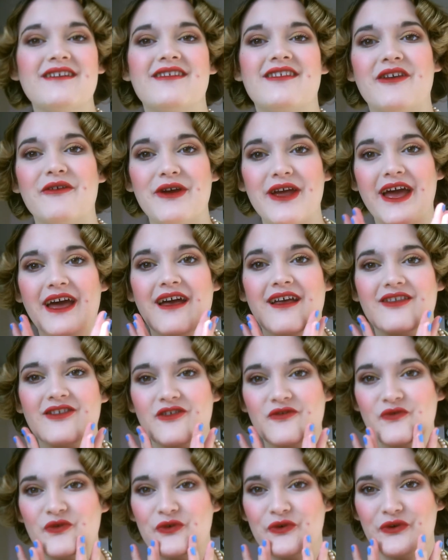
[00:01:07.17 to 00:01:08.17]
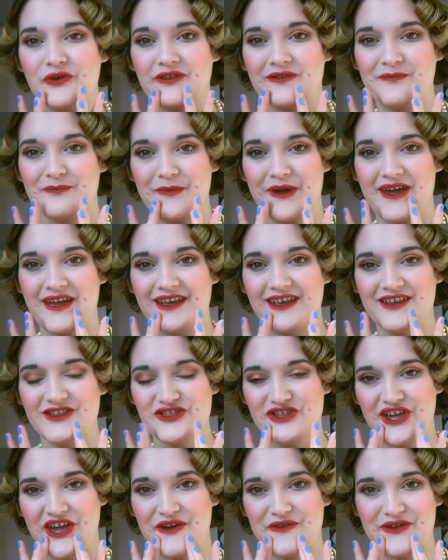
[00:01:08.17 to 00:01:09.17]
So it has, of course, my
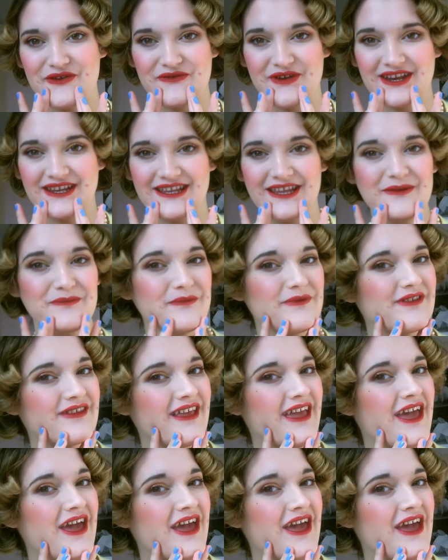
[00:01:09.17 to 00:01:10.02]
cherry red lips,